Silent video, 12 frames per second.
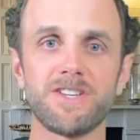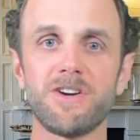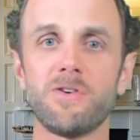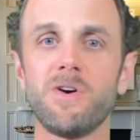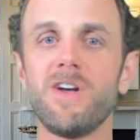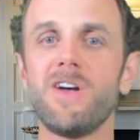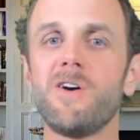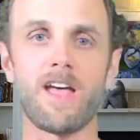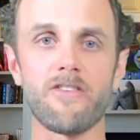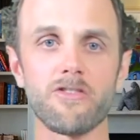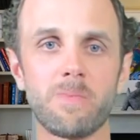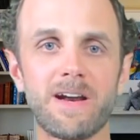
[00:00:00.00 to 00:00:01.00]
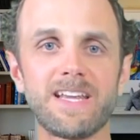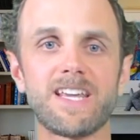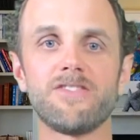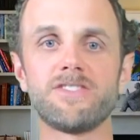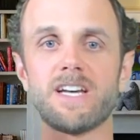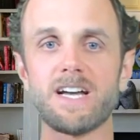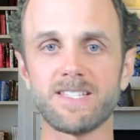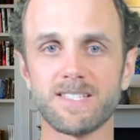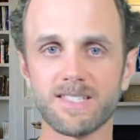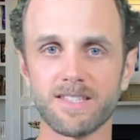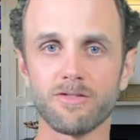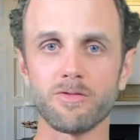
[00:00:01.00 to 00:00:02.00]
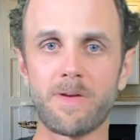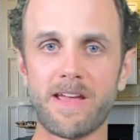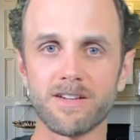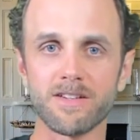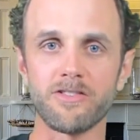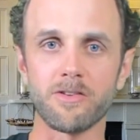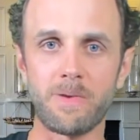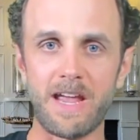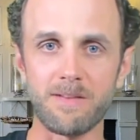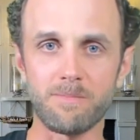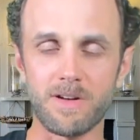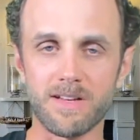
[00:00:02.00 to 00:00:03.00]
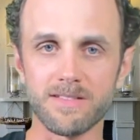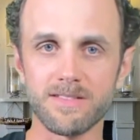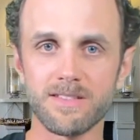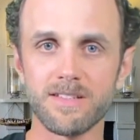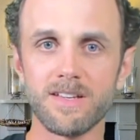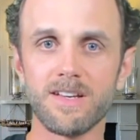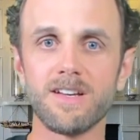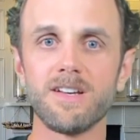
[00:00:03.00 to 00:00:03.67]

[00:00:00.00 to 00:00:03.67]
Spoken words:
So everybody gives us the remainder of their paintballs.